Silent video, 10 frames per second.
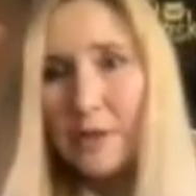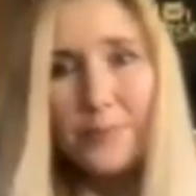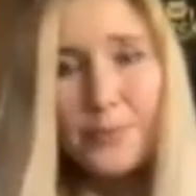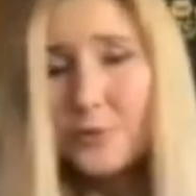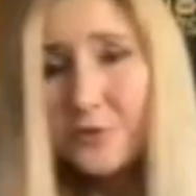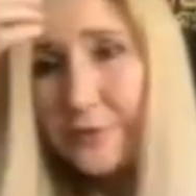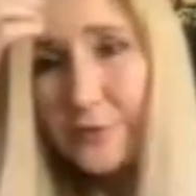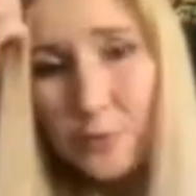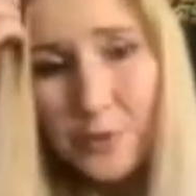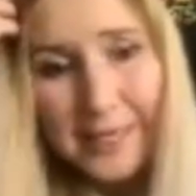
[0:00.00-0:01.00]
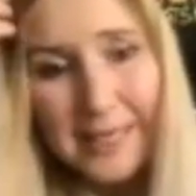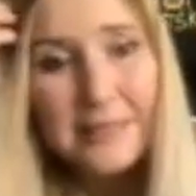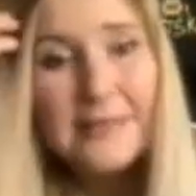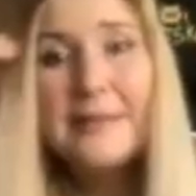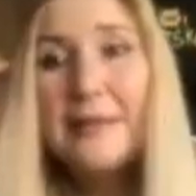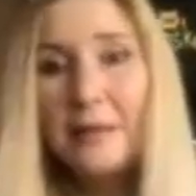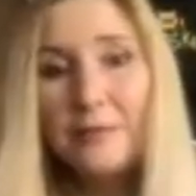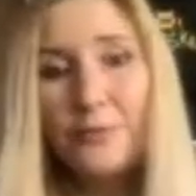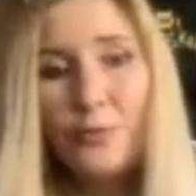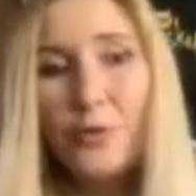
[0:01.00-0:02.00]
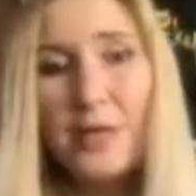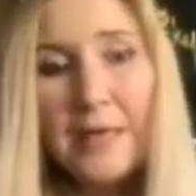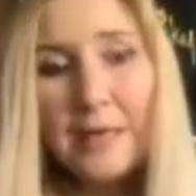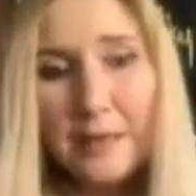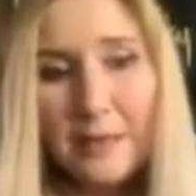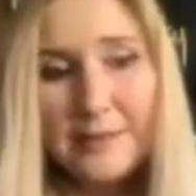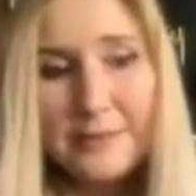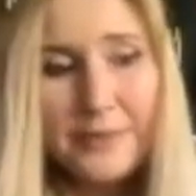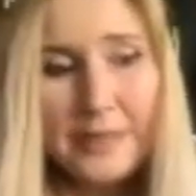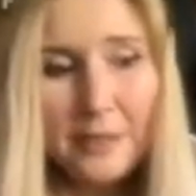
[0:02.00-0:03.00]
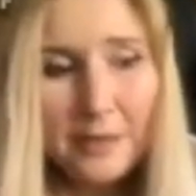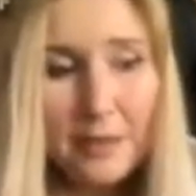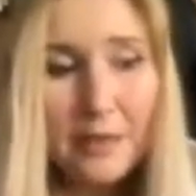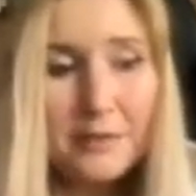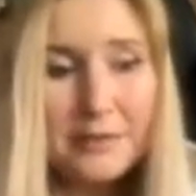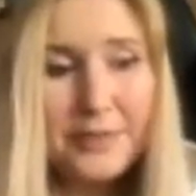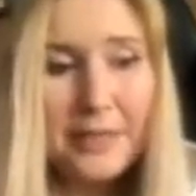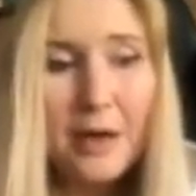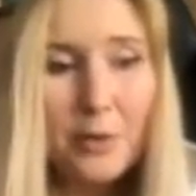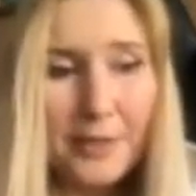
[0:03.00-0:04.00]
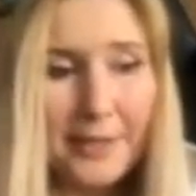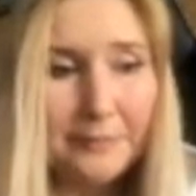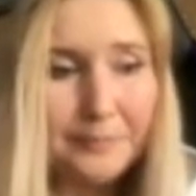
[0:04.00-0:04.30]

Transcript: apostrophe or anything for 3 hour.